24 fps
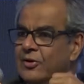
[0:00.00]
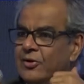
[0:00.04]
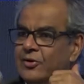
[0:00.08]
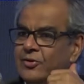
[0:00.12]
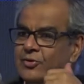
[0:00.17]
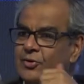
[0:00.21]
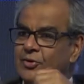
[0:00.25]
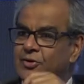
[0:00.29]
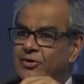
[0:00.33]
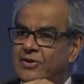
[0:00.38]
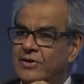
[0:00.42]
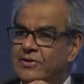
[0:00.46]

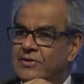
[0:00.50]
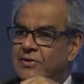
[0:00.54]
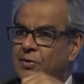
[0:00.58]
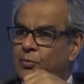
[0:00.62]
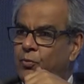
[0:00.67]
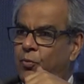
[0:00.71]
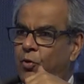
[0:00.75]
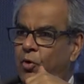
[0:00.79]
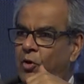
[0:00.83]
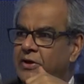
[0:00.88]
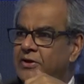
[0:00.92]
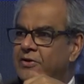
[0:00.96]
So this
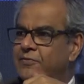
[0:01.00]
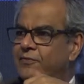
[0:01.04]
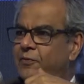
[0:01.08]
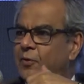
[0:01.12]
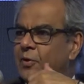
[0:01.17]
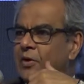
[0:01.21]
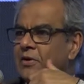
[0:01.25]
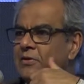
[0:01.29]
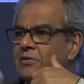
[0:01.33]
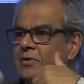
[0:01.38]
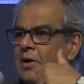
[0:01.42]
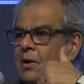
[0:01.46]
avoids, for
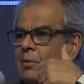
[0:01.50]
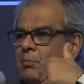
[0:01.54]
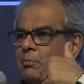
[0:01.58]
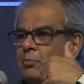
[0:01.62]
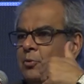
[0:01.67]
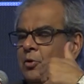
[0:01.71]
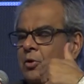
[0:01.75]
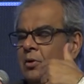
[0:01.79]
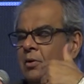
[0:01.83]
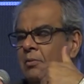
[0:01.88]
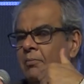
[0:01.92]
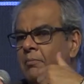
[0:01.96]

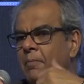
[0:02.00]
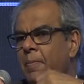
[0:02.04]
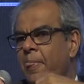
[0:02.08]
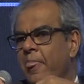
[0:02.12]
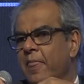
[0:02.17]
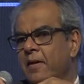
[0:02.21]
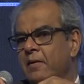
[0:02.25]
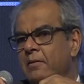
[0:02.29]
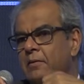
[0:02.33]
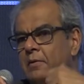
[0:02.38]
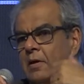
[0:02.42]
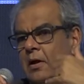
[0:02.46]
example,
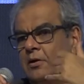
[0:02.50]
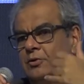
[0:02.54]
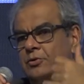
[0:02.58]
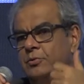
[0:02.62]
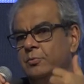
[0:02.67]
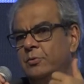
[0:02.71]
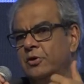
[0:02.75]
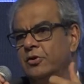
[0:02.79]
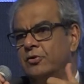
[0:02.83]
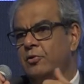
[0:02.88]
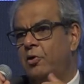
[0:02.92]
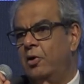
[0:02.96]

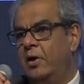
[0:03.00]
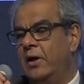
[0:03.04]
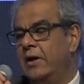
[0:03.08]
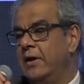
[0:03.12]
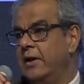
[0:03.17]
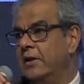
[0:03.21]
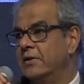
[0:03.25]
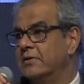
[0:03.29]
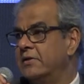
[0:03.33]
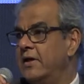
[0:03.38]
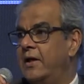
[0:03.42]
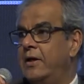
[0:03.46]
customers calling
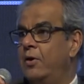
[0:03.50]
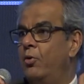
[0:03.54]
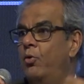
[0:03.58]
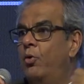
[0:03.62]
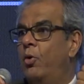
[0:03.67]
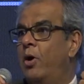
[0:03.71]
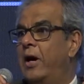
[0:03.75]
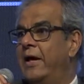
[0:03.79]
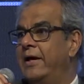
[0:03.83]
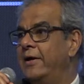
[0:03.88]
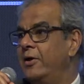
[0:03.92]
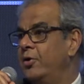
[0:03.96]
and saying, oh,
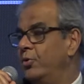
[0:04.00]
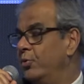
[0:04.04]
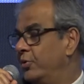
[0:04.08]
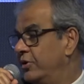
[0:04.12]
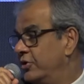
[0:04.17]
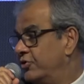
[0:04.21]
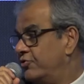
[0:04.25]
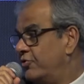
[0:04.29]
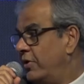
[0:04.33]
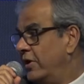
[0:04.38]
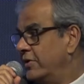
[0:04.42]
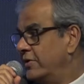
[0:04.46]
I didn't do
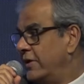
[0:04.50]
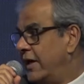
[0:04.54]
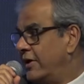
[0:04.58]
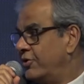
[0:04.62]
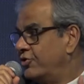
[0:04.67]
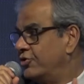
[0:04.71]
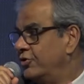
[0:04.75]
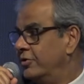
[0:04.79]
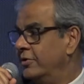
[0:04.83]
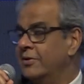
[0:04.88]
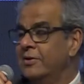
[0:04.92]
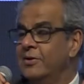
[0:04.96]
this
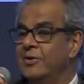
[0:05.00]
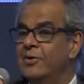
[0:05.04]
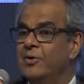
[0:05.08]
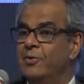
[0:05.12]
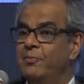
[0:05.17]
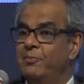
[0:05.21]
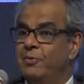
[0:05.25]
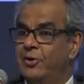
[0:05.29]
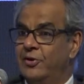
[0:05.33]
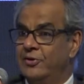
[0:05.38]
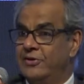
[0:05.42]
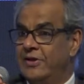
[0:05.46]
transaction
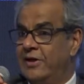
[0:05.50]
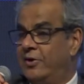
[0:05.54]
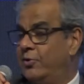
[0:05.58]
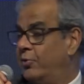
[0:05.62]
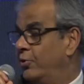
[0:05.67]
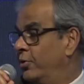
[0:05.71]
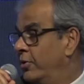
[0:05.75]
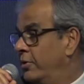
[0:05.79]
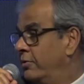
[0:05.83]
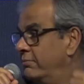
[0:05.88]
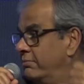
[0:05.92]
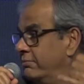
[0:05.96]
because they
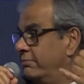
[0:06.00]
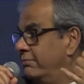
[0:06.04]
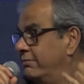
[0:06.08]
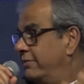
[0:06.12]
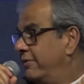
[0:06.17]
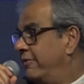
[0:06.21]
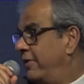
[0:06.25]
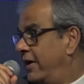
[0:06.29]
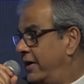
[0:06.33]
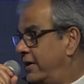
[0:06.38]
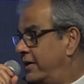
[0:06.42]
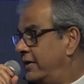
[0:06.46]
couldn't
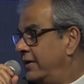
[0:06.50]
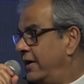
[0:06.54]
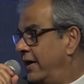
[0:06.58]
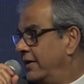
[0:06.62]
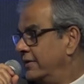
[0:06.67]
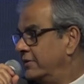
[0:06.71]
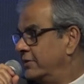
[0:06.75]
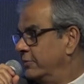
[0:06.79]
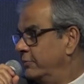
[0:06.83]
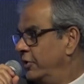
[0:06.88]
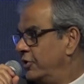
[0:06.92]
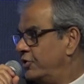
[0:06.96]

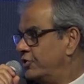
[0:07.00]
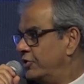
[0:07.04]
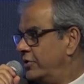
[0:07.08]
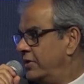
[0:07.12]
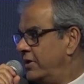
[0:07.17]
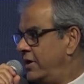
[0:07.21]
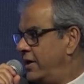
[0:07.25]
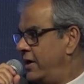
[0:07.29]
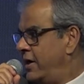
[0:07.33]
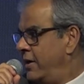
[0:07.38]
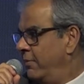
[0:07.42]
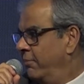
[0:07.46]
recognize the
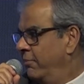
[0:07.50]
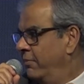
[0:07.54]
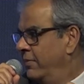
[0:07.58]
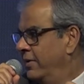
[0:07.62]
merchant name,